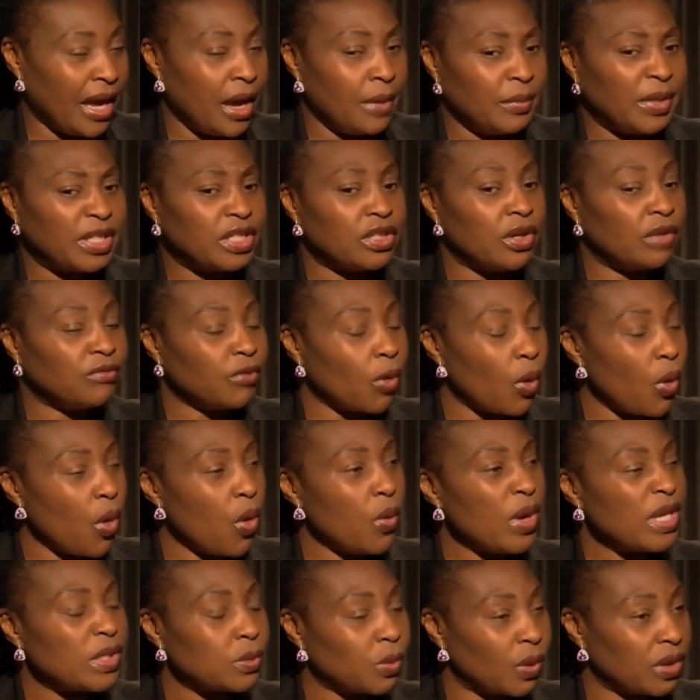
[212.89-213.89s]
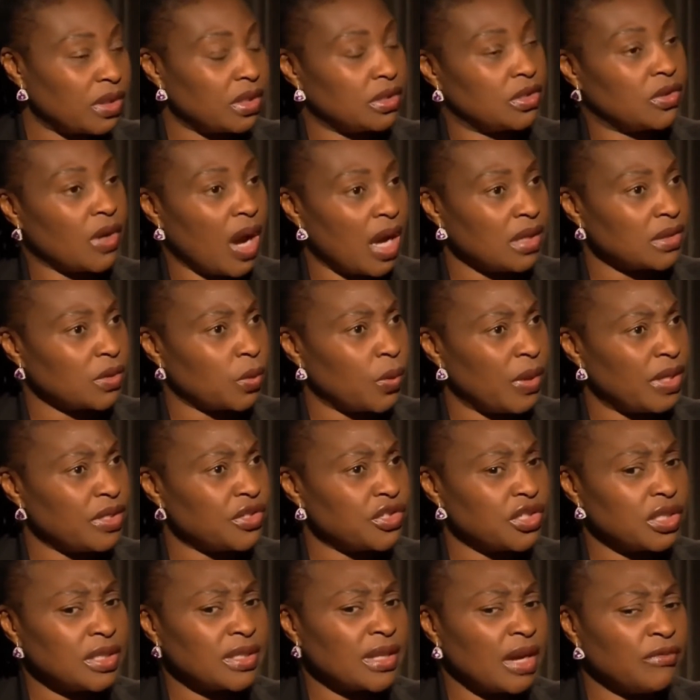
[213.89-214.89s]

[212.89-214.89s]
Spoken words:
But, you know, I've always wanted to ask questions.